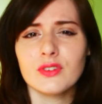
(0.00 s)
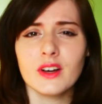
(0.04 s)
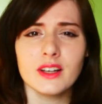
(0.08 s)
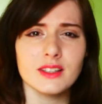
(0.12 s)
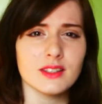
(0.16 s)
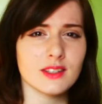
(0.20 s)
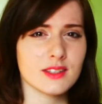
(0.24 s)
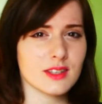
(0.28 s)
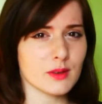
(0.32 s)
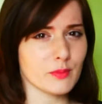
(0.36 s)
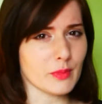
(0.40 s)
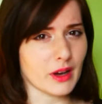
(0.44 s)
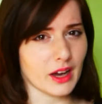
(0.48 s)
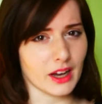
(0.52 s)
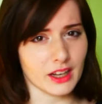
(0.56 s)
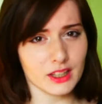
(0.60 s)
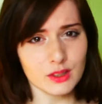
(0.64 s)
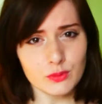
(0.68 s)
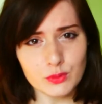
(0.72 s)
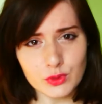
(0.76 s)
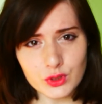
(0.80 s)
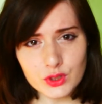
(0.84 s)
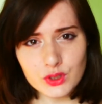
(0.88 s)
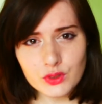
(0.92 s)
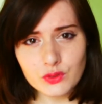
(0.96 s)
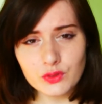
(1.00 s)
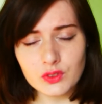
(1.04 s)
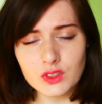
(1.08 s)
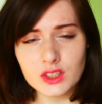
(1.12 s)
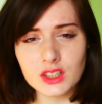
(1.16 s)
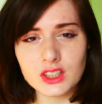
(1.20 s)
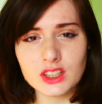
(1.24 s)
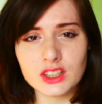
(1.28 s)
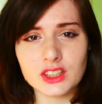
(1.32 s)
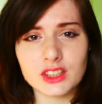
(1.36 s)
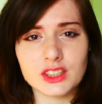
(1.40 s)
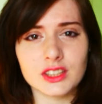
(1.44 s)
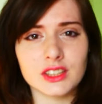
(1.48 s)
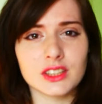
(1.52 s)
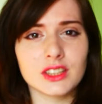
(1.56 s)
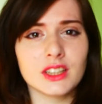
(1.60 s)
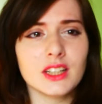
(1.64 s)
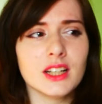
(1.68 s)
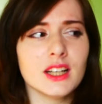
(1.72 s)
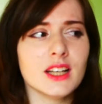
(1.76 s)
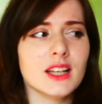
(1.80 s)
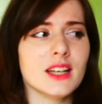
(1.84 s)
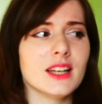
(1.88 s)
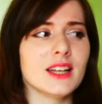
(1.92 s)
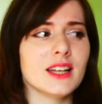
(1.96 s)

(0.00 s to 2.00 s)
find the same atmosphere.